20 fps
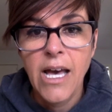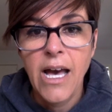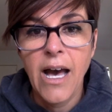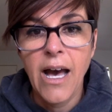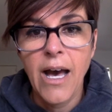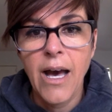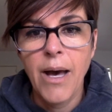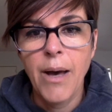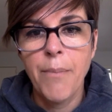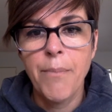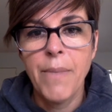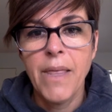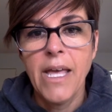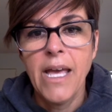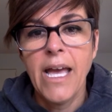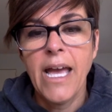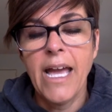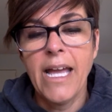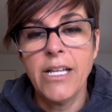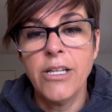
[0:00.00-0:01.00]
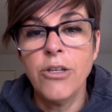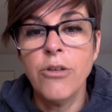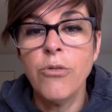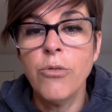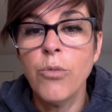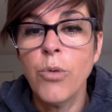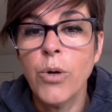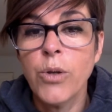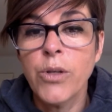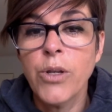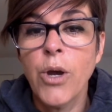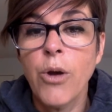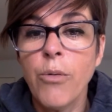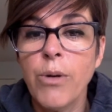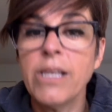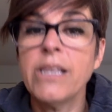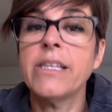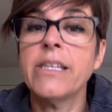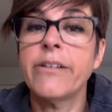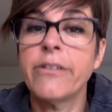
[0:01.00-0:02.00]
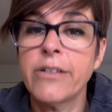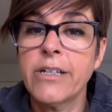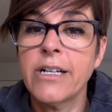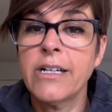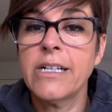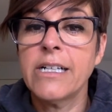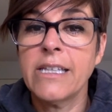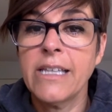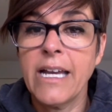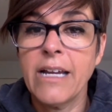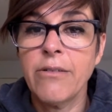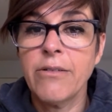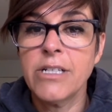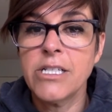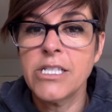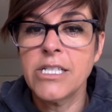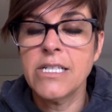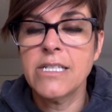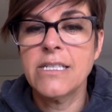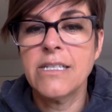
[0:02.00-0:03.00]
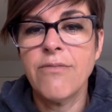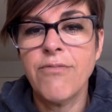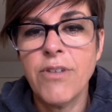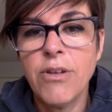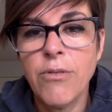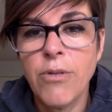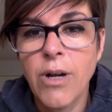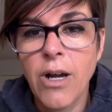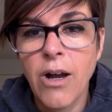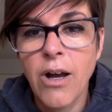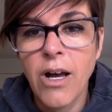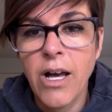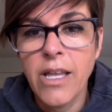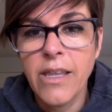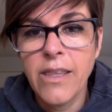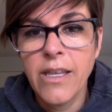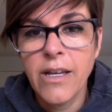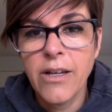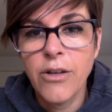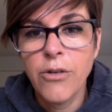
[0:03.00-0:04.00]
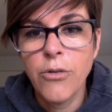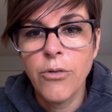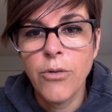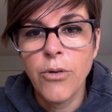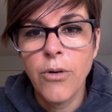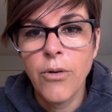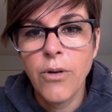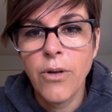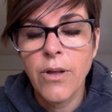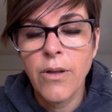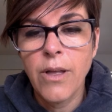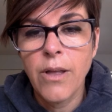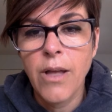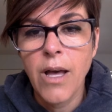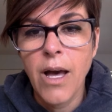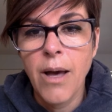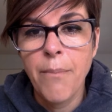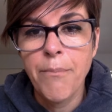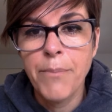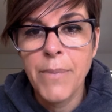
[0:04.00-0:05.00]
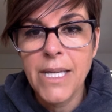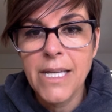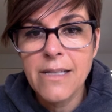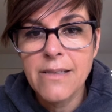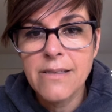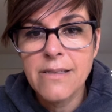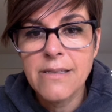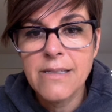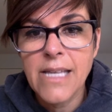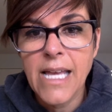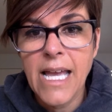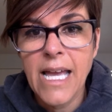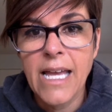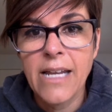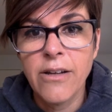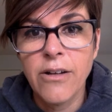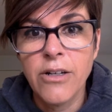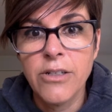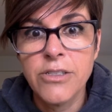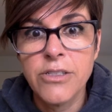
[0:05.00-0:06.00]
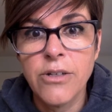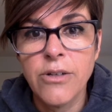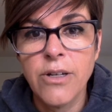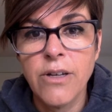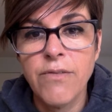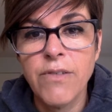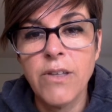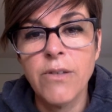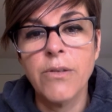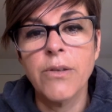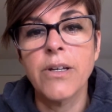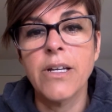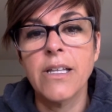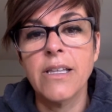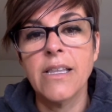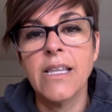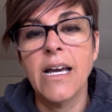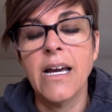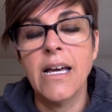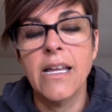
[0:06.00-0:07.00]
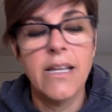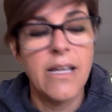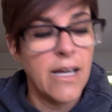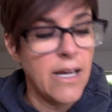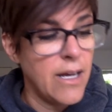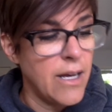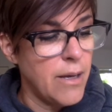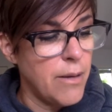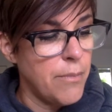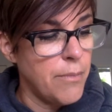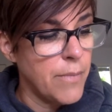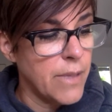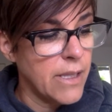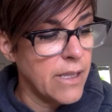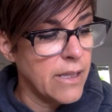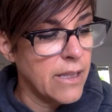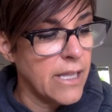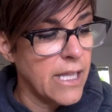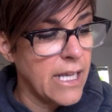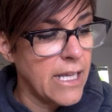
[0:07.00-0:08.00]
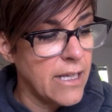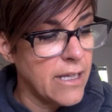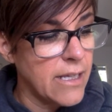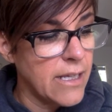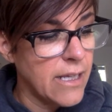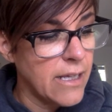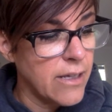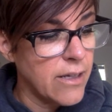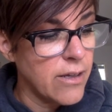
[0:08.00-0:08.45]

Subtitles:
And you will know what literary language is if you were on the Google Meets, and also if you look at that link